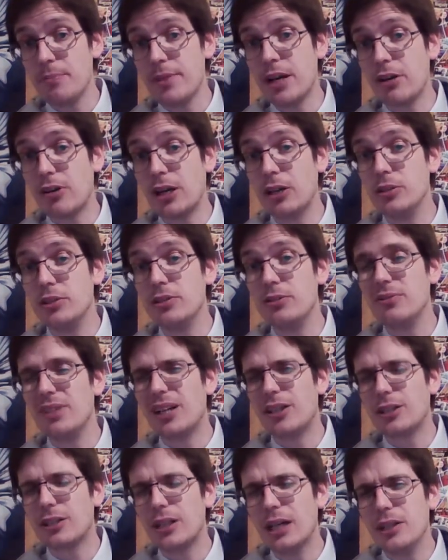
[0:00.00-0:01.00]
There
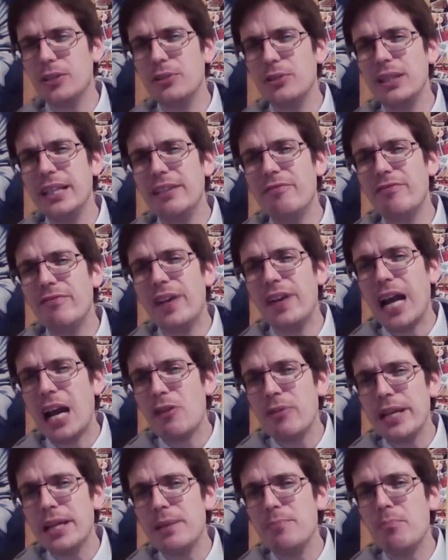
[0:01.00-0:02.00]
are only
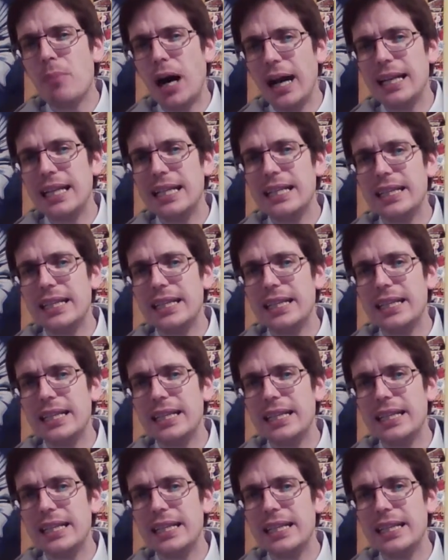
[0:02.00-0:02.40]
very minor